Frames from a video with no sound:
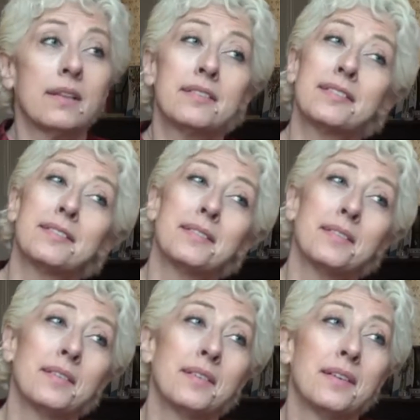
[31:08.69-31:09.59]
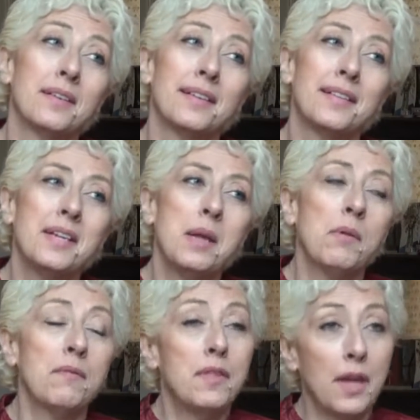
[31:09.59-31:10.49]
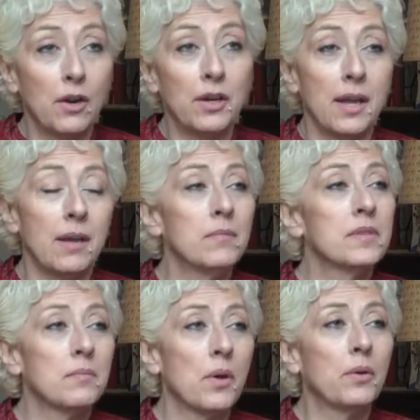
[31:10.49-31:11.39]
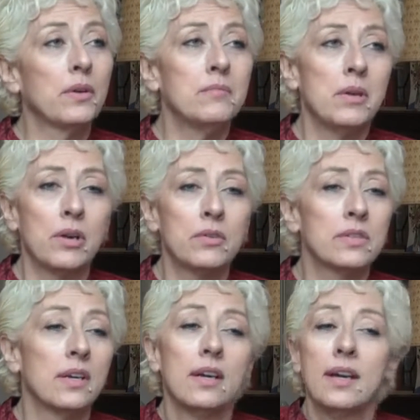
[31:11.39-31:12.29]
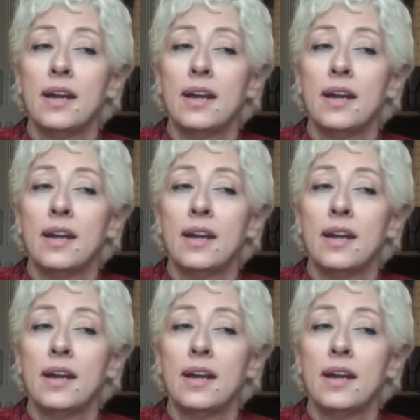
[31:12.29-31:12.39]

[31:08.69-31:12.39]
That's the name of their game, smoke and mirrors.